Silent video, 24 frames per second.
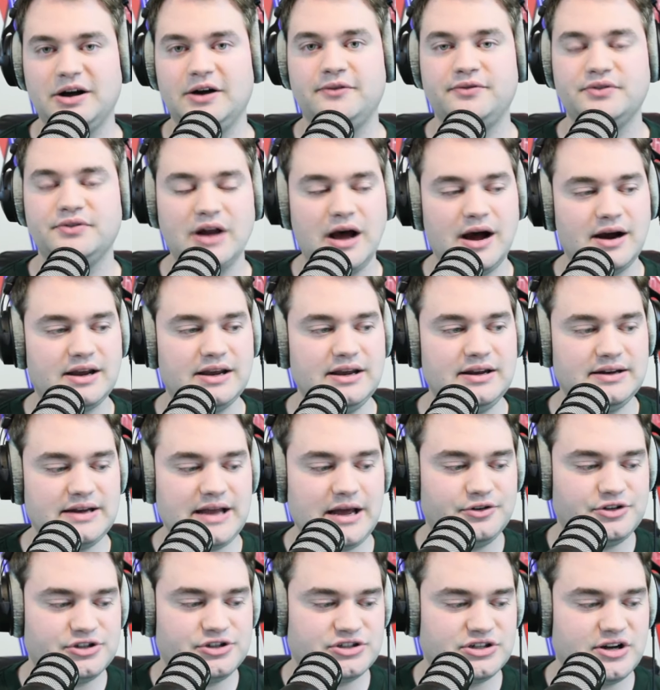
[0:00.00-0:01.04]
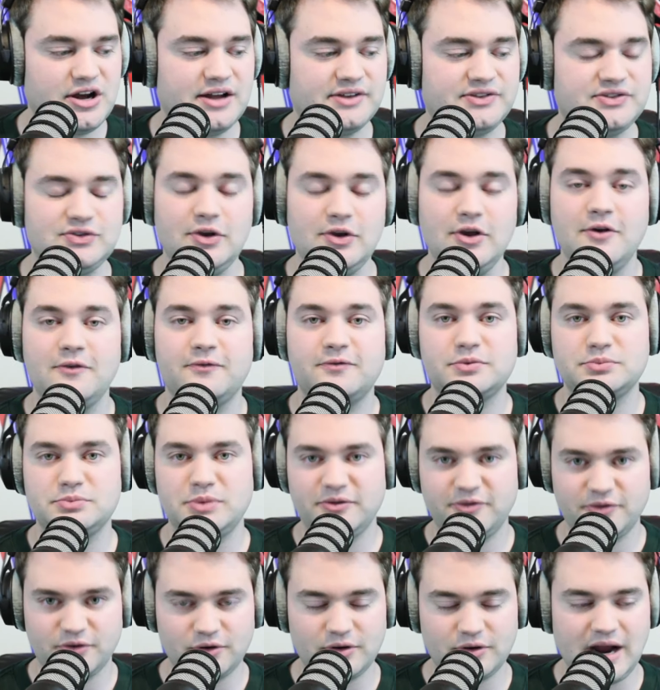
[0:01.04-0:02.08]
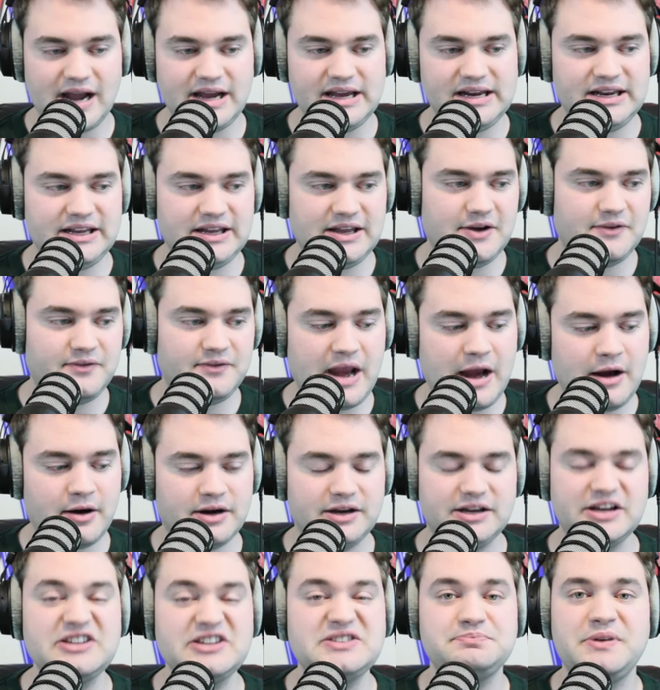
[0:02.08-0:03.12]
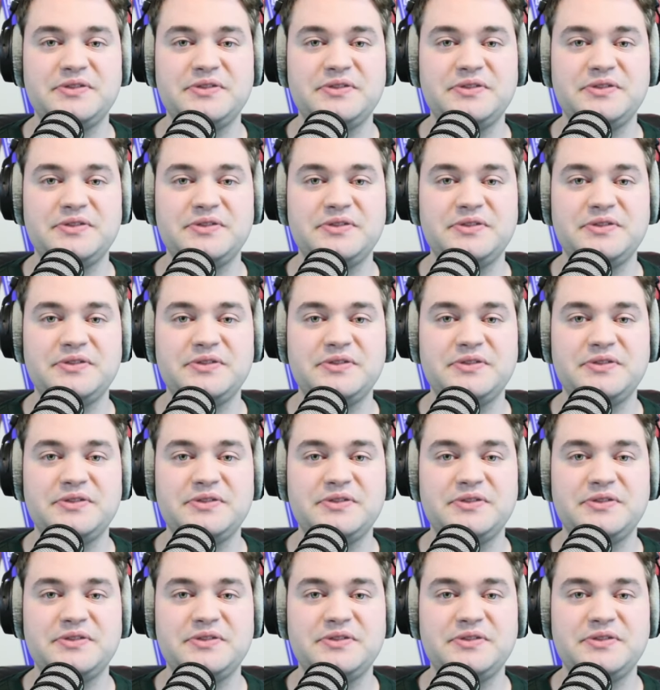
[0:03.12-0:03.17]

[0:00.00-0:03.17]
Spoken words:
of knocking down shots from a variety of areas.